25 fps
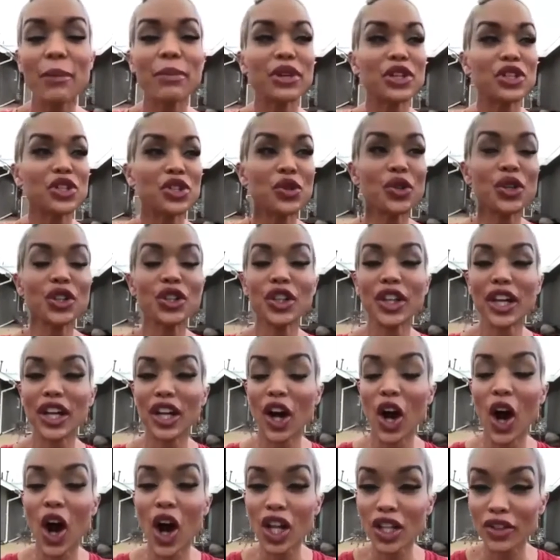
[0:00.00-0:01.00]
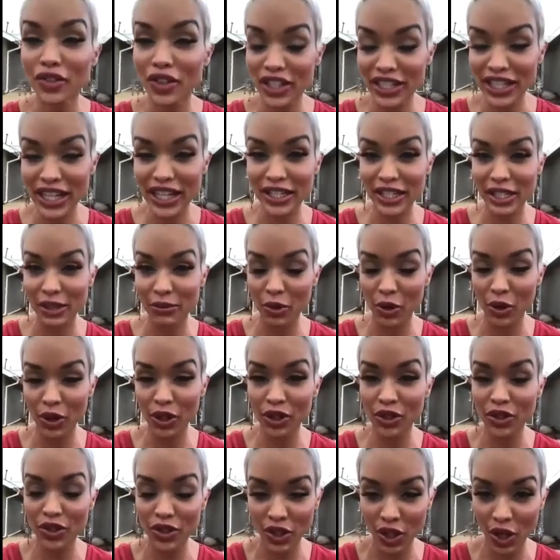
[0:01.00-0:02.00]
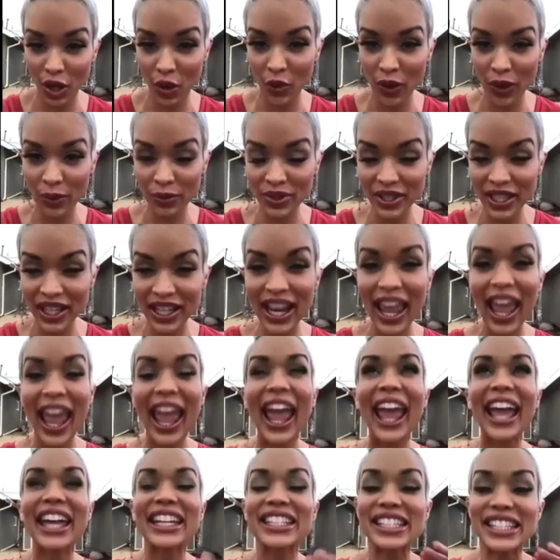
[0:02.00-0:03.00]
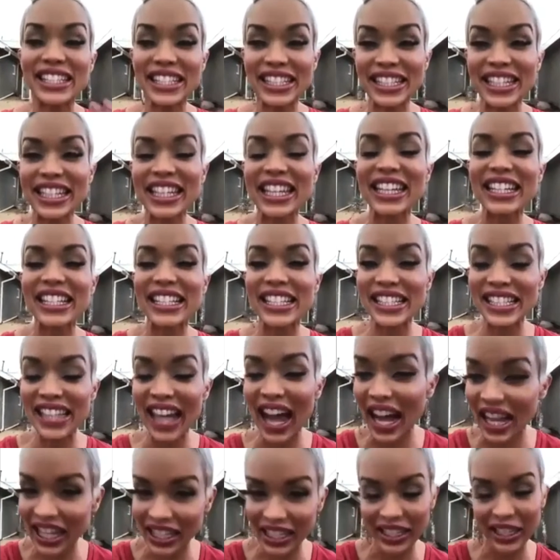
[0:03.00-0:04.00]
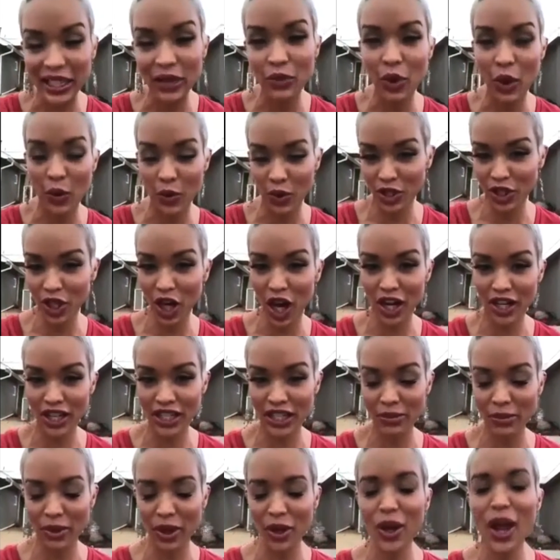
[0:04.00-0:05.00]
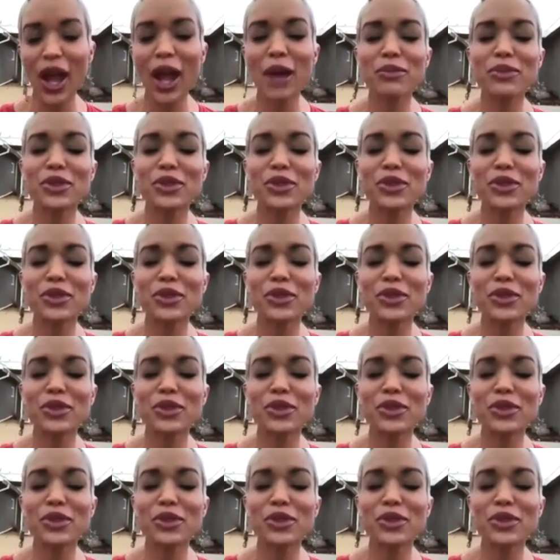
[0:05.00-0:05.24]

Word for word: because you can look at all of our testimonials on our website and see exactly what we're talking about.